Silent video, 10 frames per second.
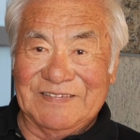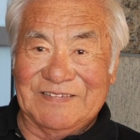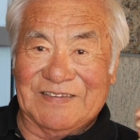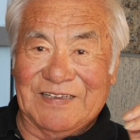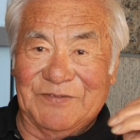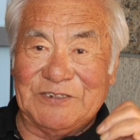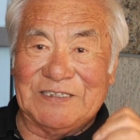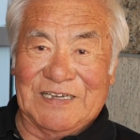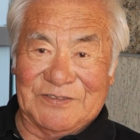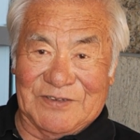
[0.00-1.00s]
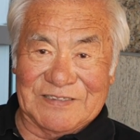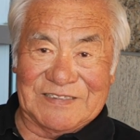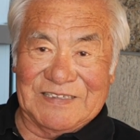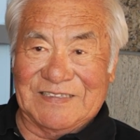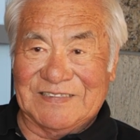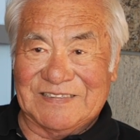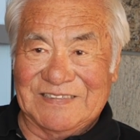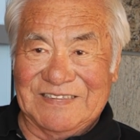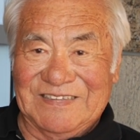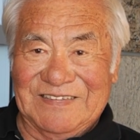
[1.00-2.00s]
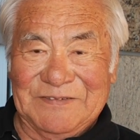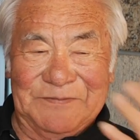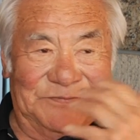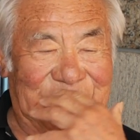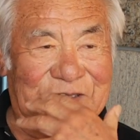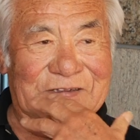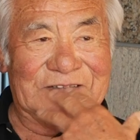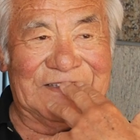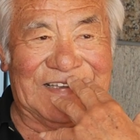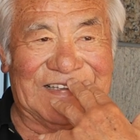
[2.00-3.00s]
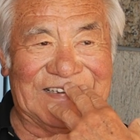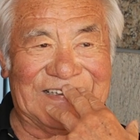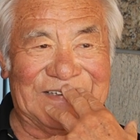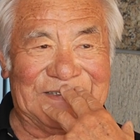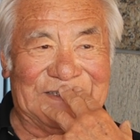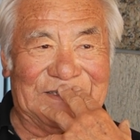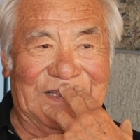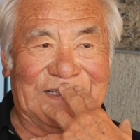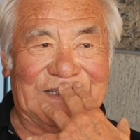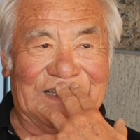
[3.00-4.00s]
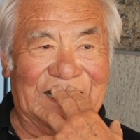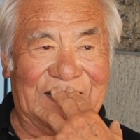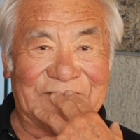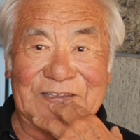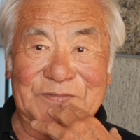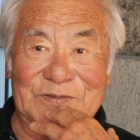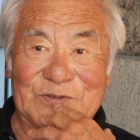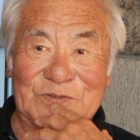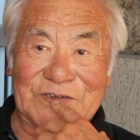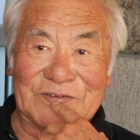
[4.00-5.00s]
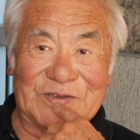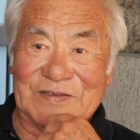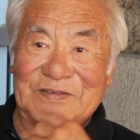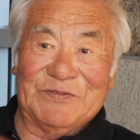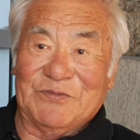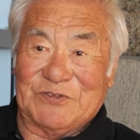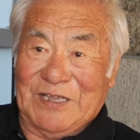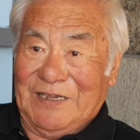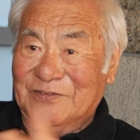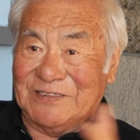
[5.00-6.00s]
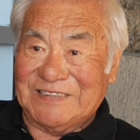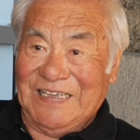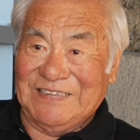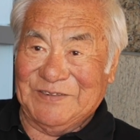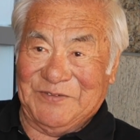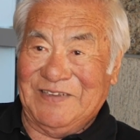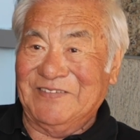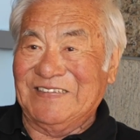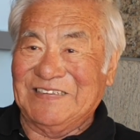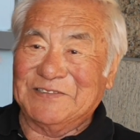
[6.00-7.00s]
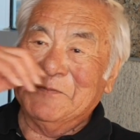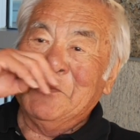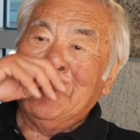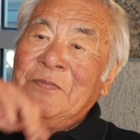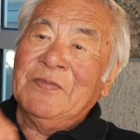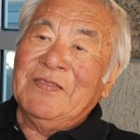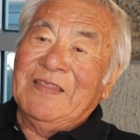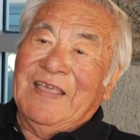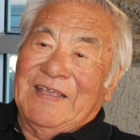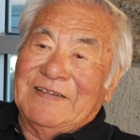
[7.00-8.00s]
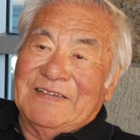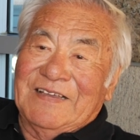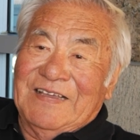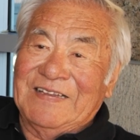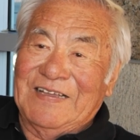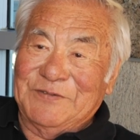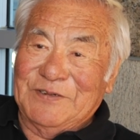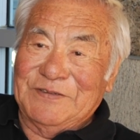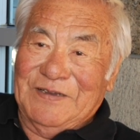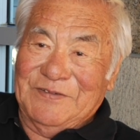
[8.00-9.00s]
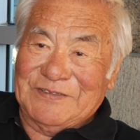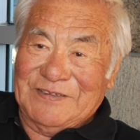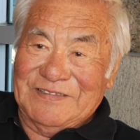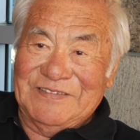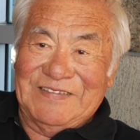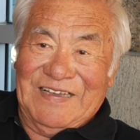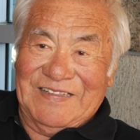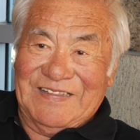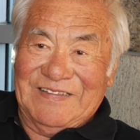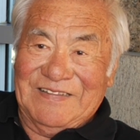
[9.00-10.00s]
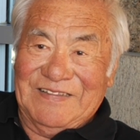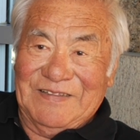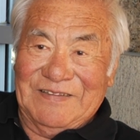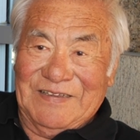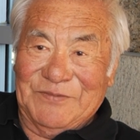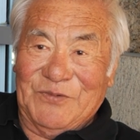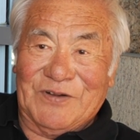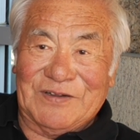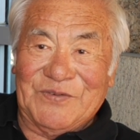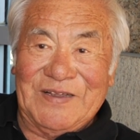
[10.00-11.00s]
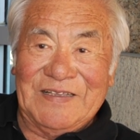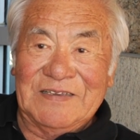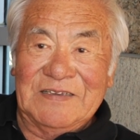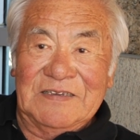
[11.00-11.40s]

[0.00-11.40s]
Okay, would you guys want to see this? You know, and uh, and then have them come over at the television station or whatever it is, and uh, and I'm gonna I was gonna do that, and walk away.